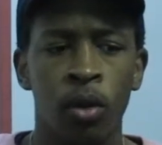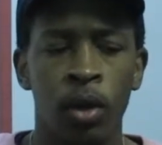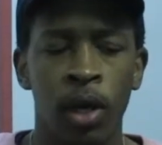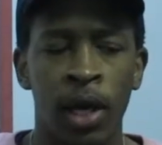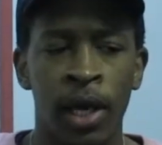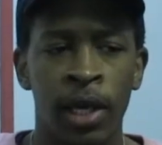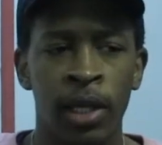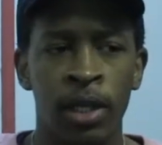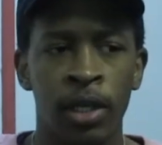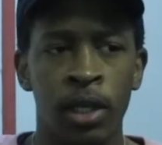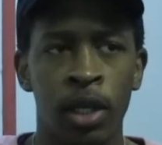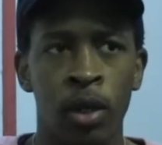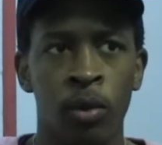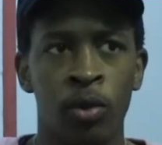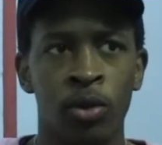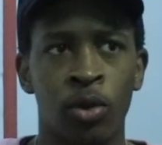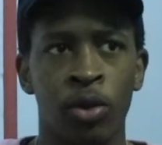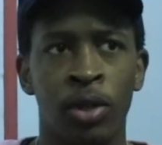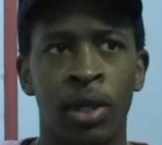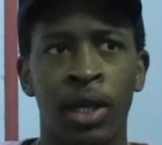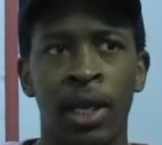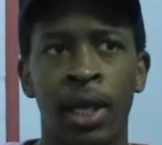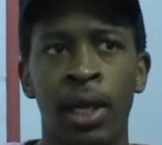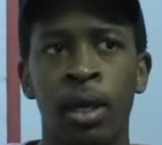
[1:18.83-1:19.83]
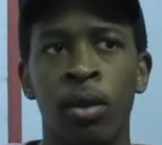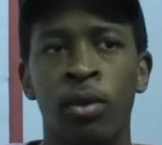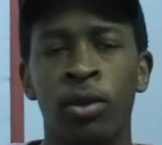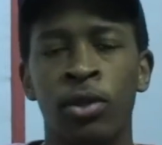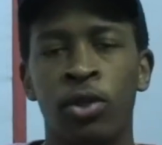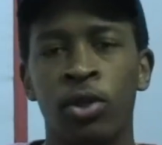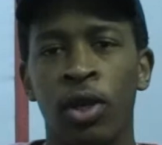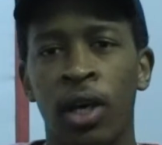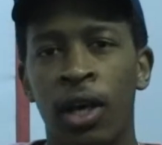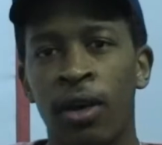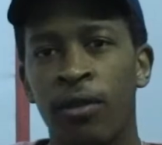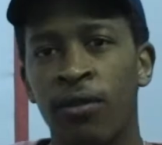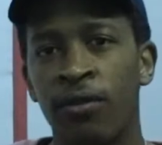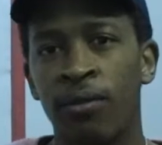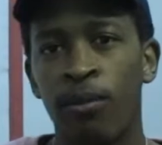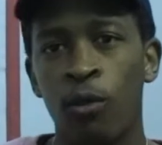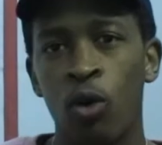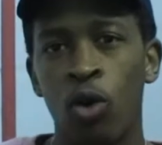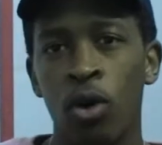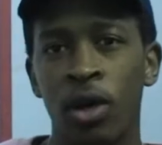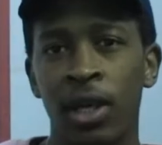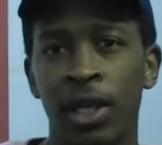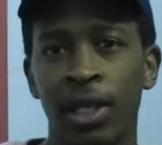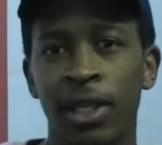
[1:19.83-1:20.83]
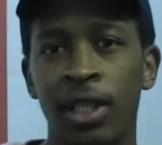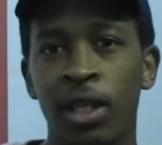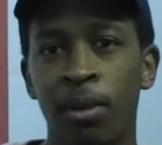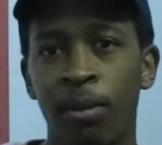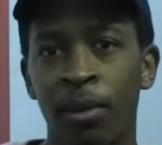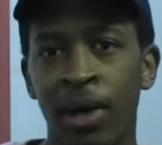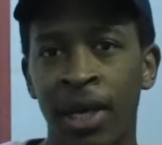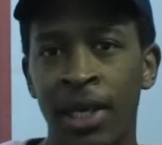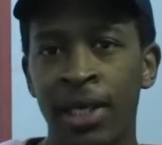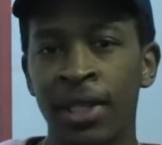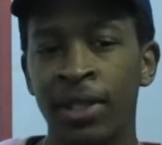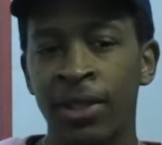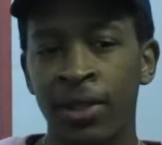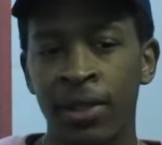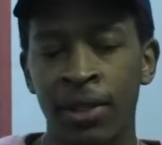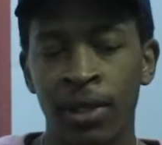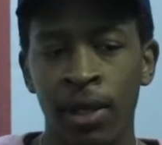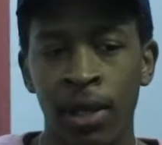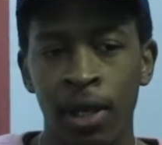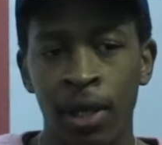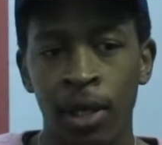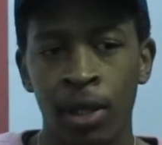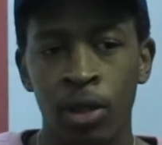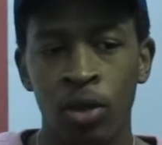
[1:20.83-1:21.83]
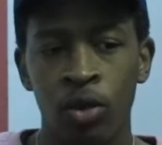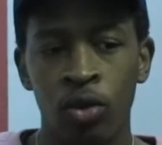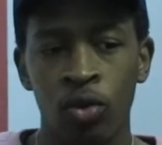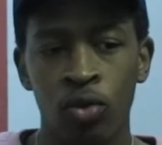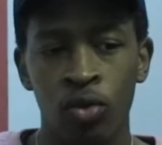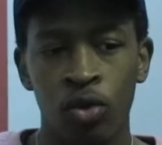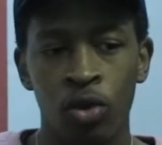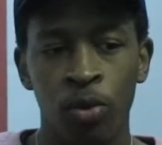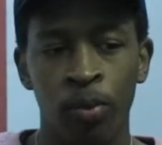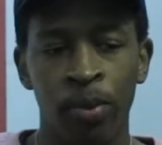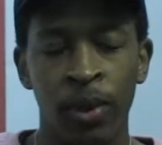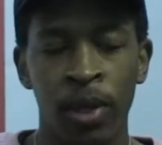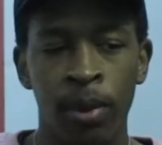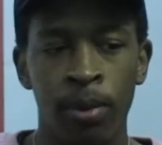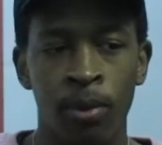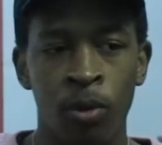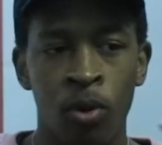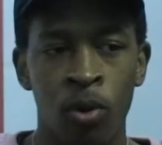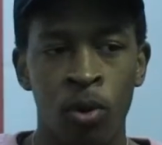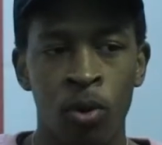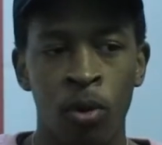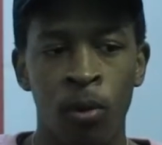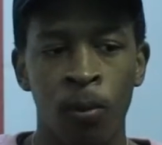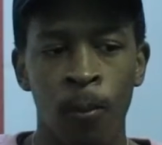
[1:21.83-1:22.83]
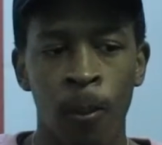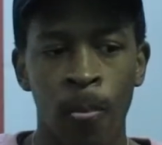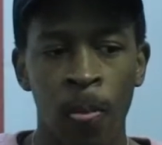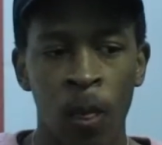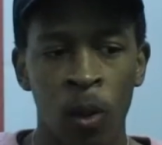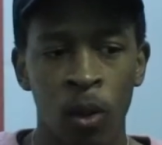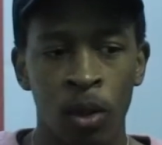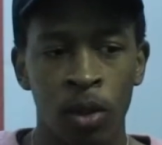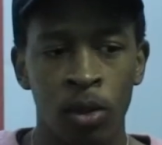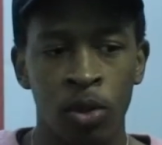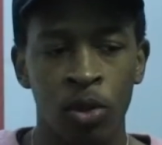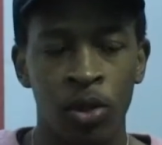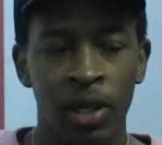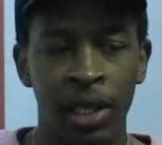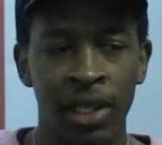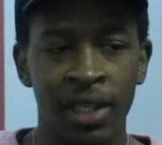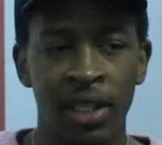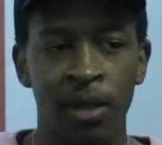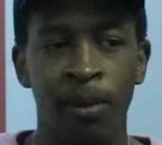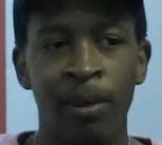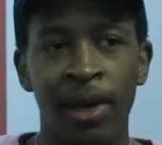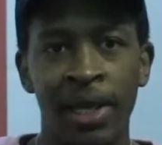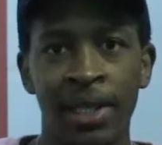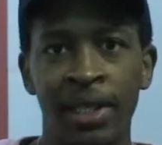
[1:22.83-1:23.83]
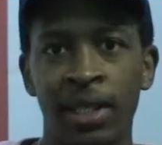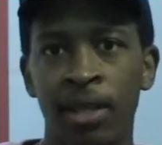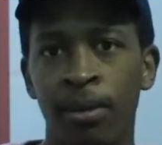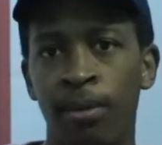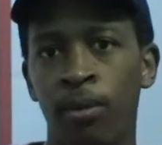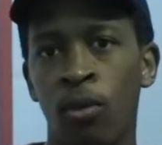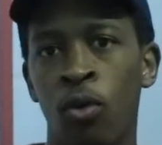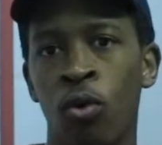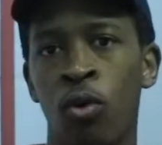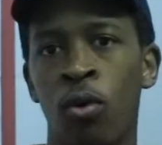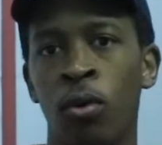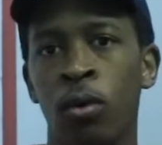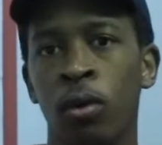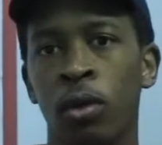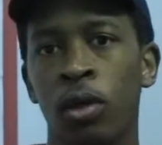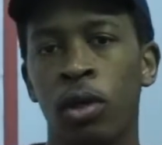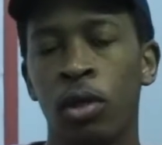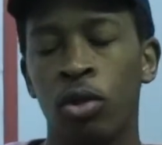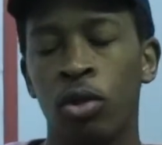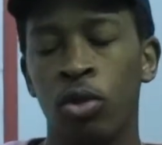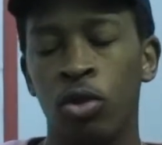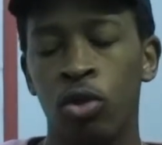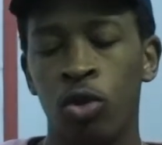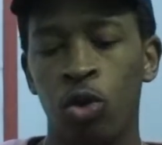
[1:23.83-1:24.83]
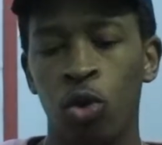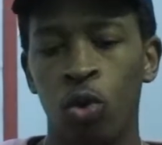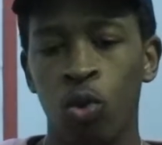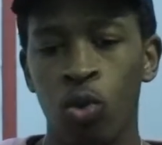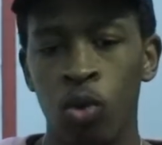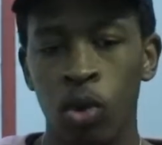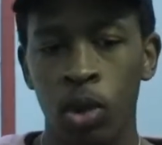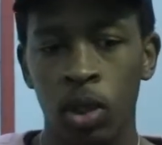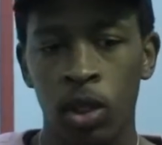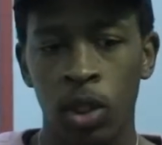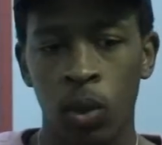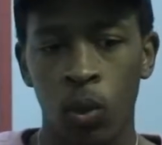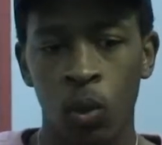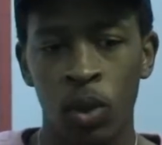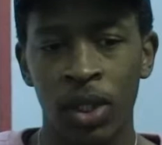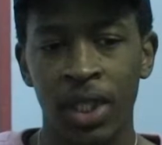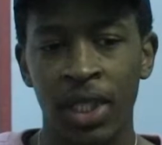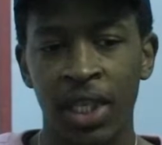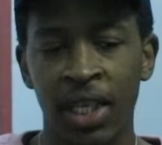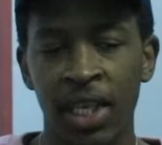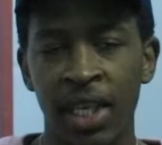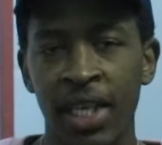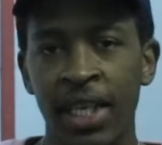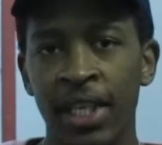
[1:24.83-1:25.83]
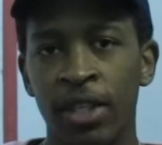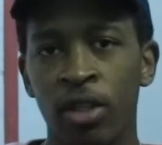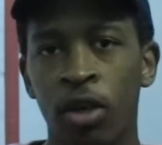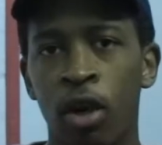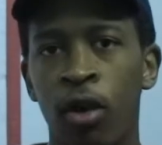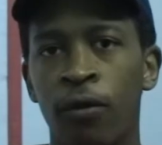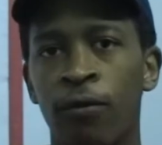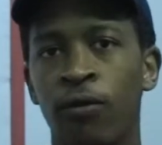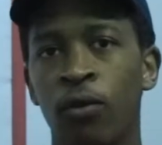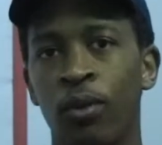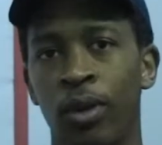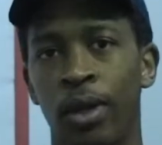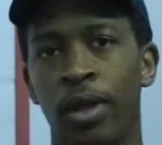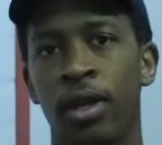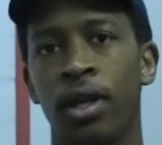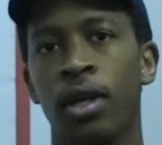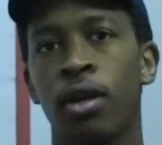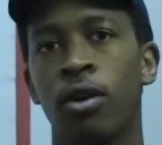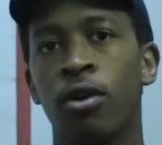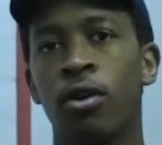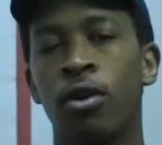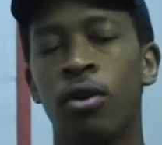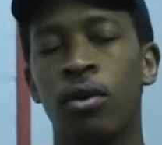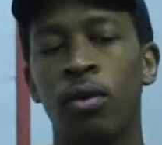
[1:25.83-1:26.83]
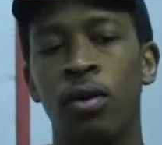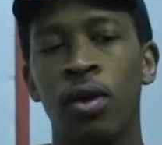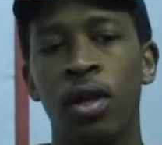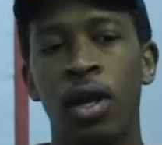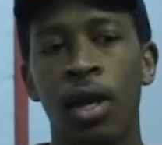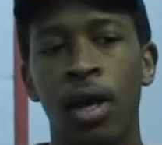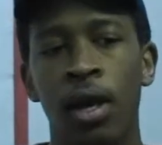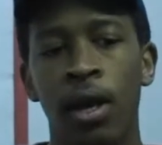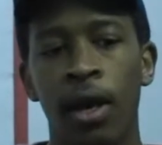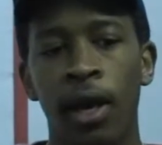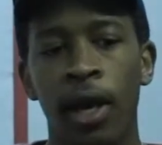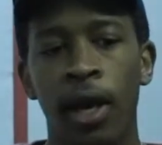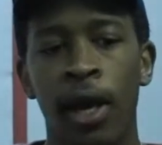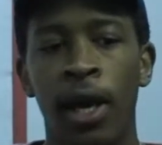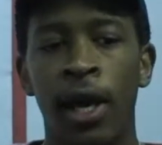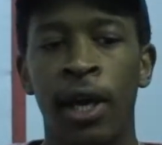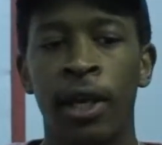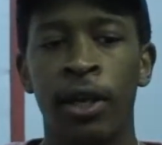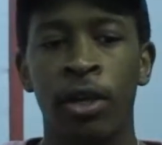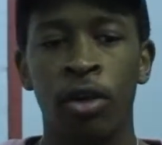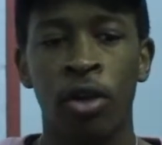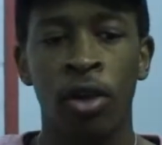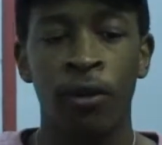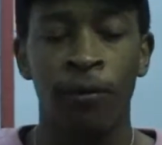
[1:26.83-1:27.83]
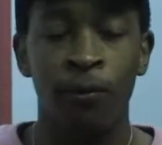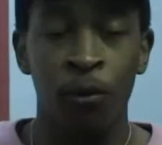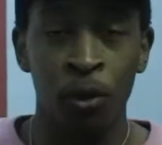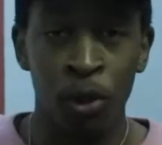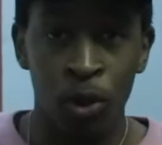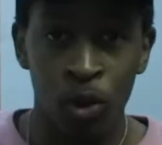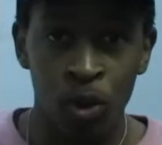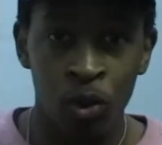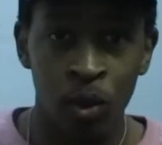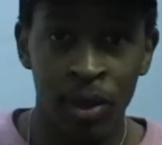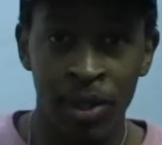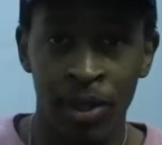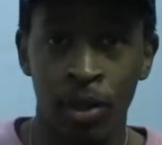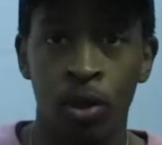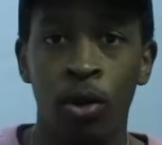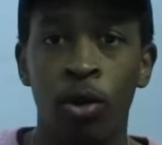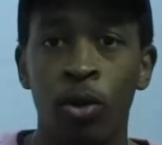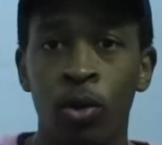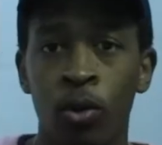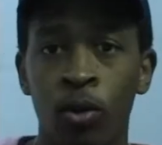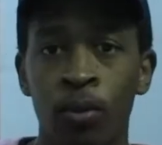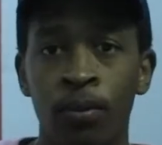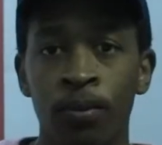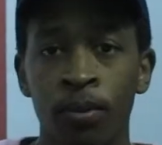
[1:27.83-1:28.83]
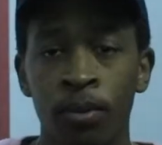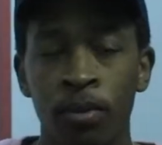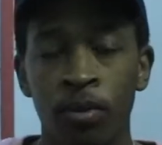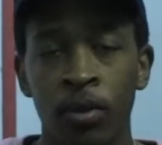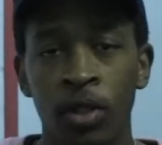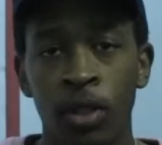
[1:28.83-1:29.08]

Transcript: and it was going to allow us to have more customized, to, to be more, to customize it more to towards the needs of WeThinkCode and not version two as a whole.